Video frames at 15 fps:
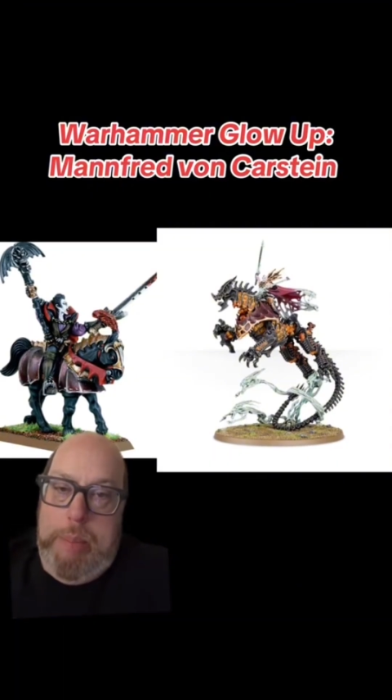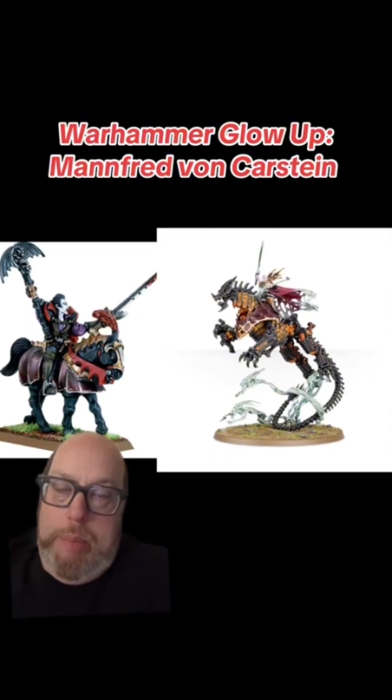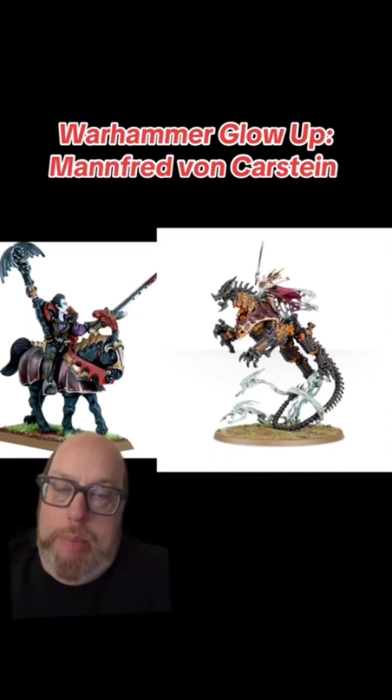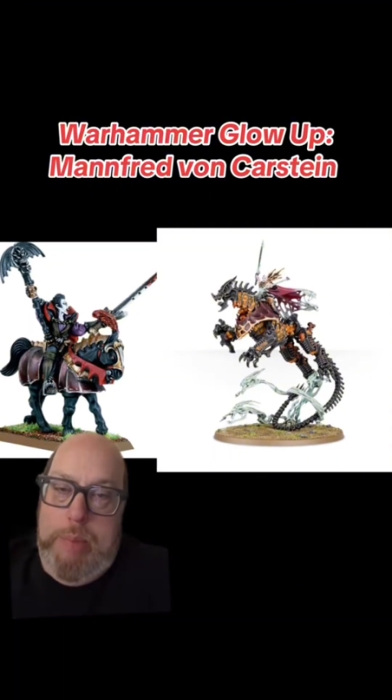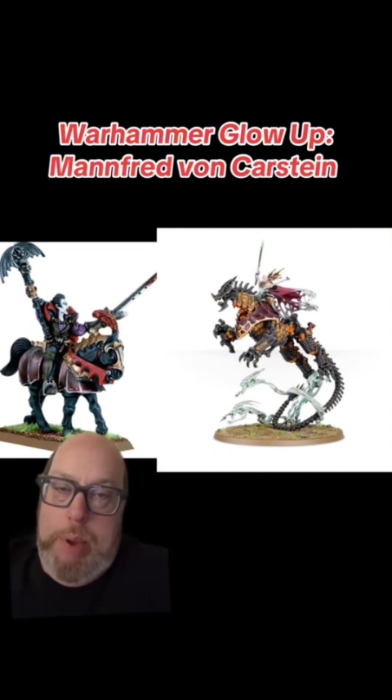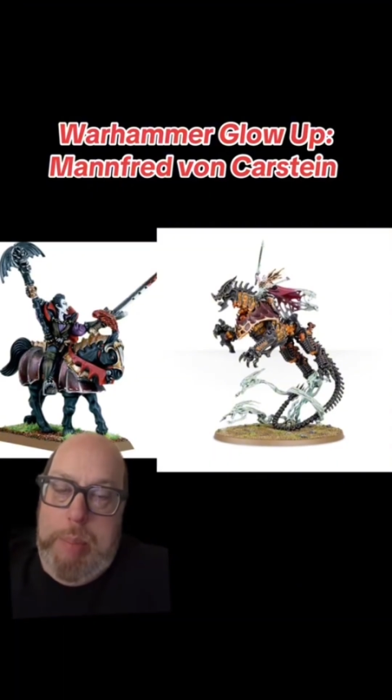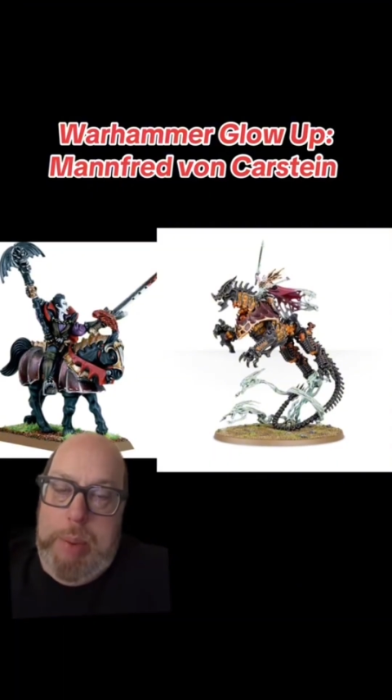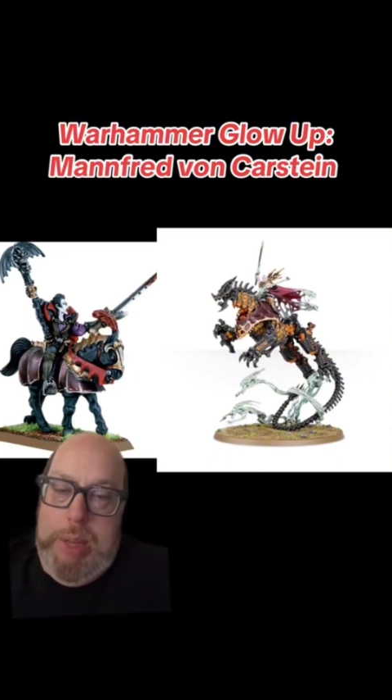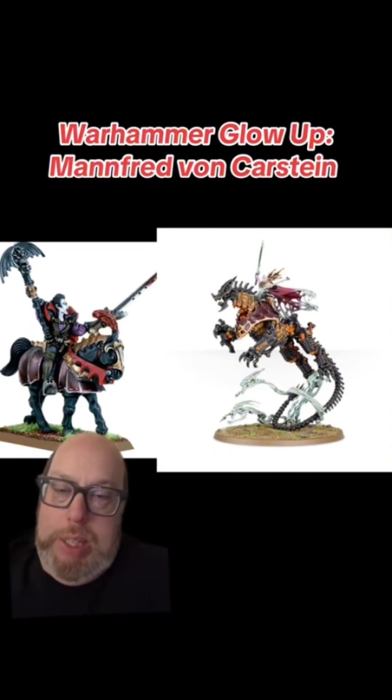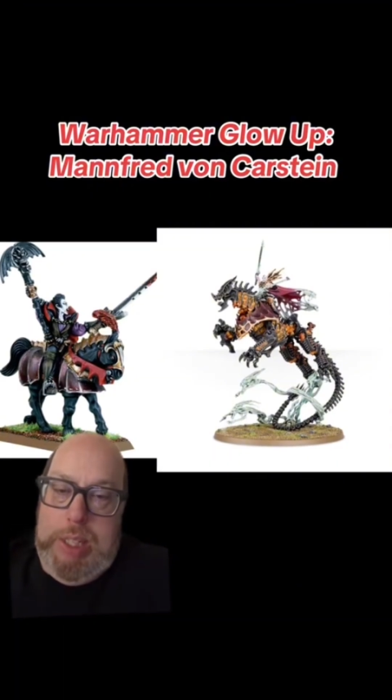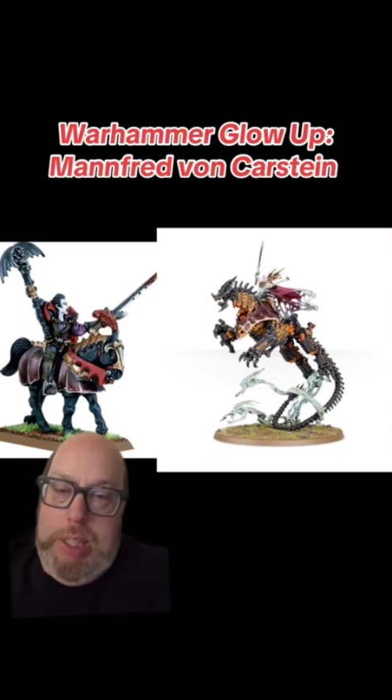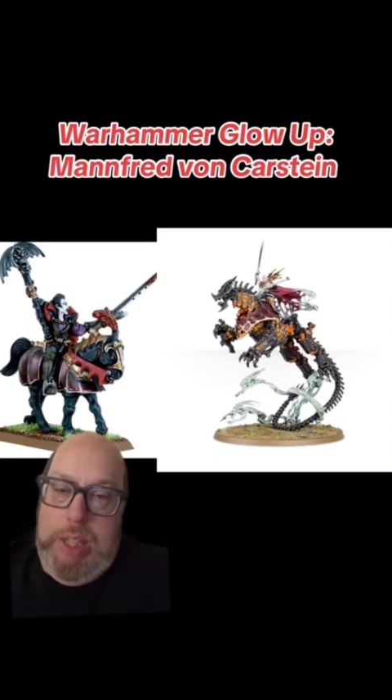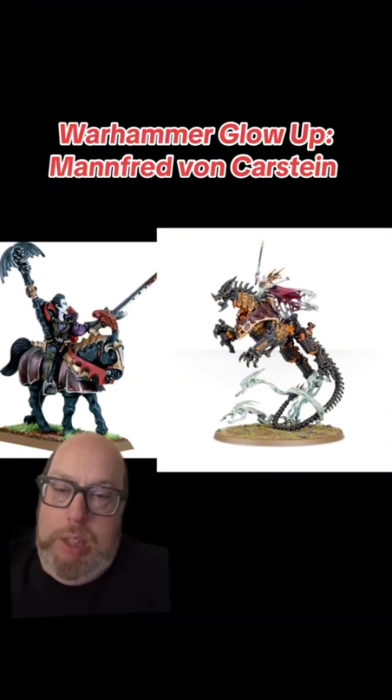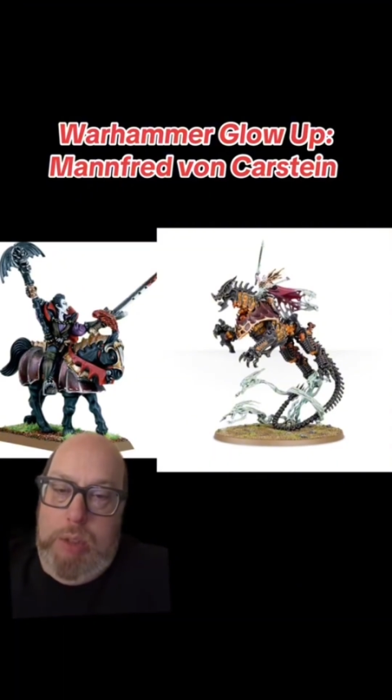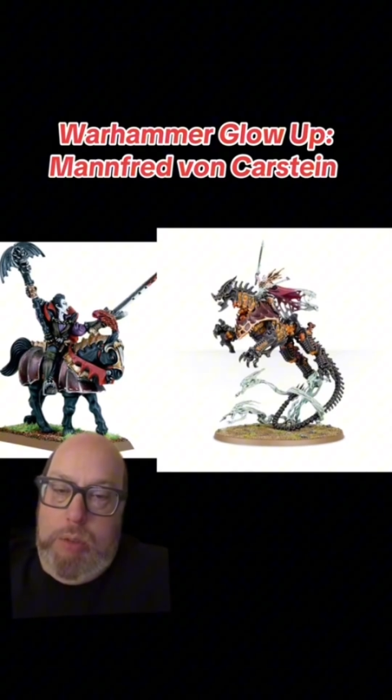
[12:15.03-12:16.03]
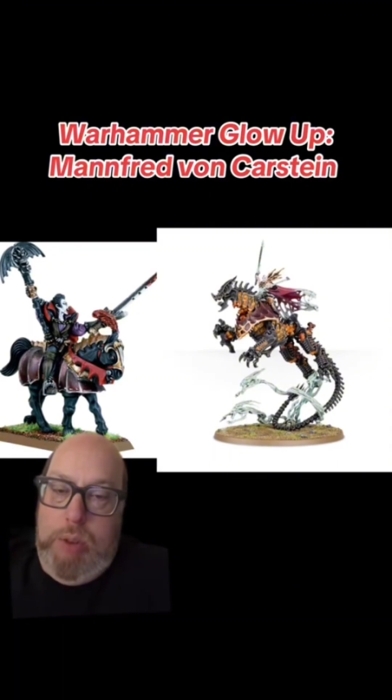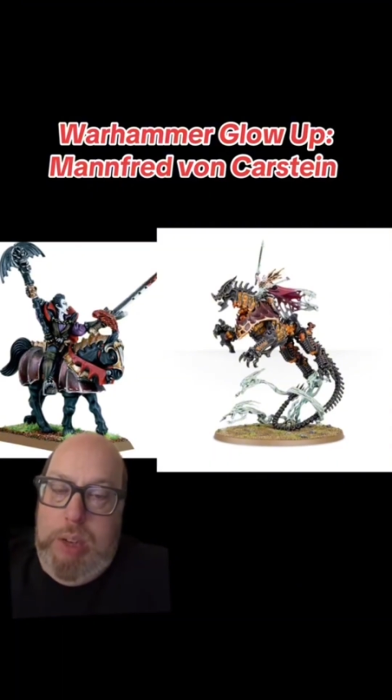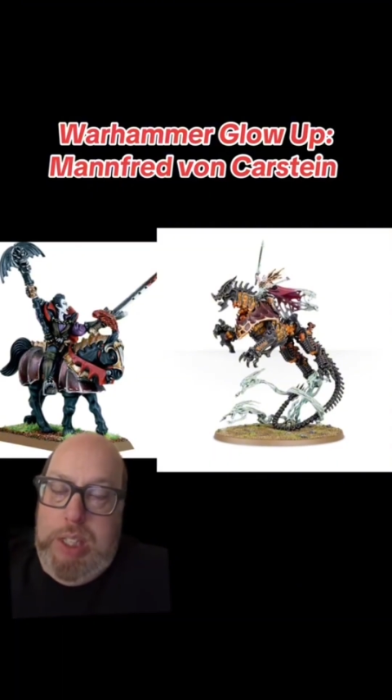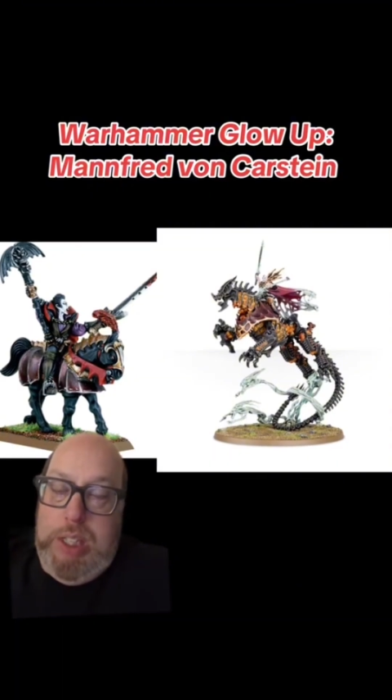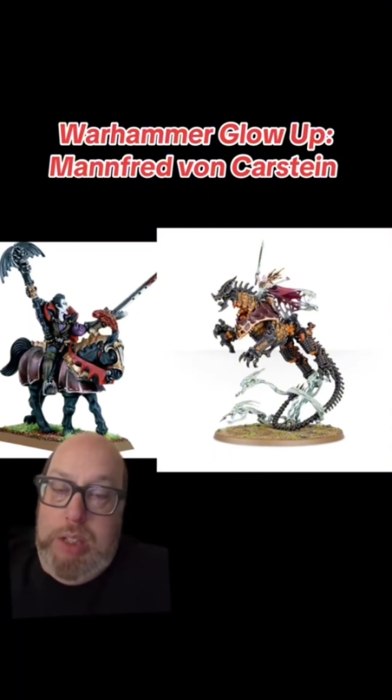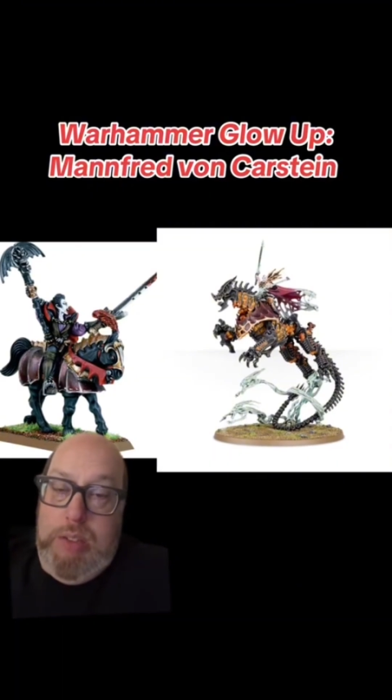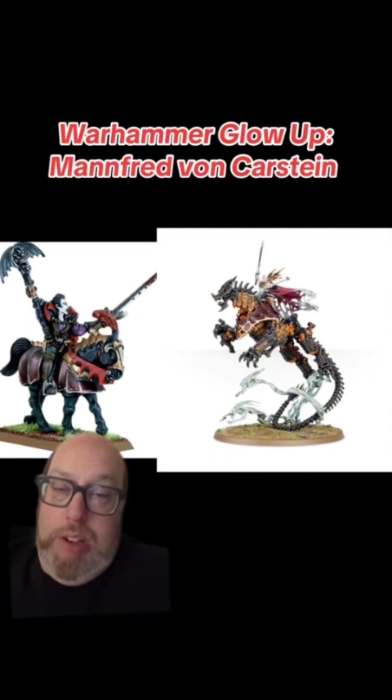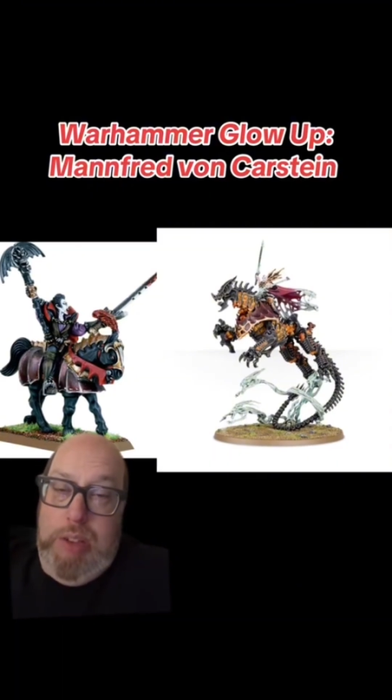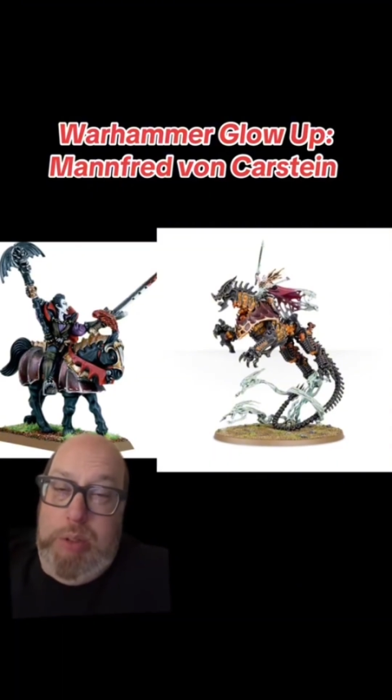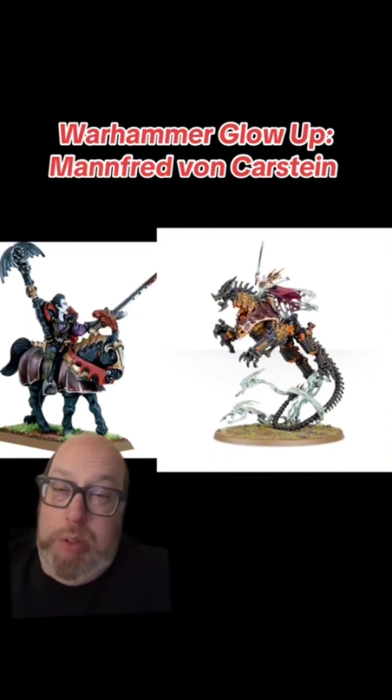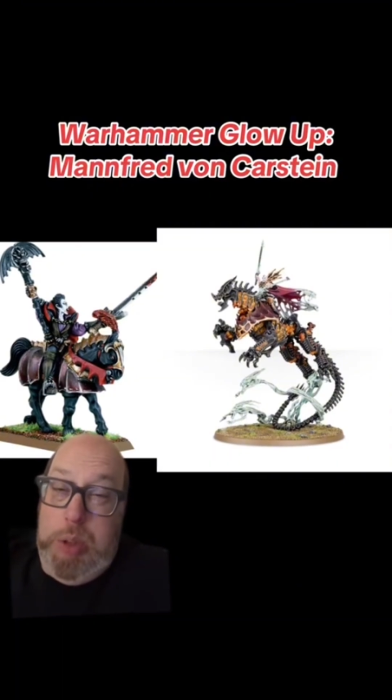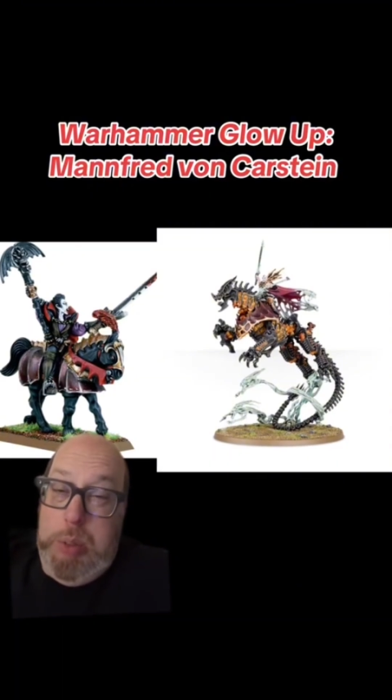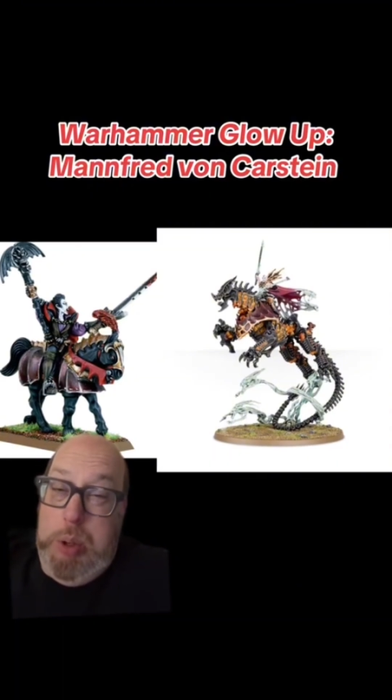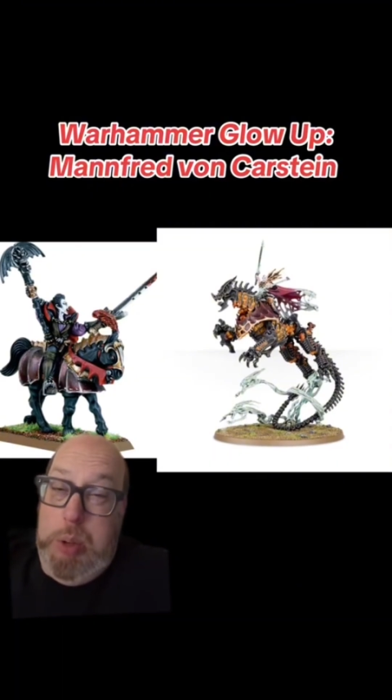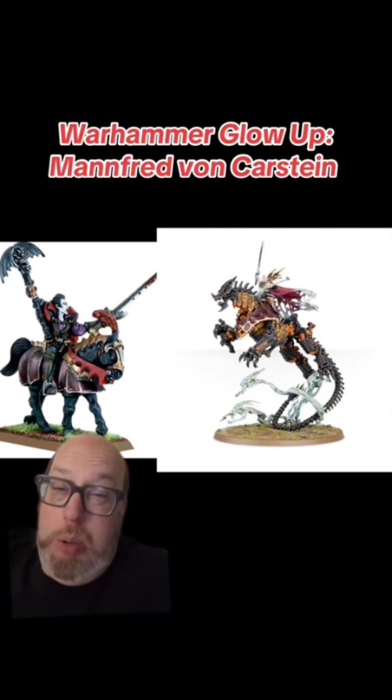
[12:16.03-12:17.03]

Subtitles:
That being said, the rating therefore is going to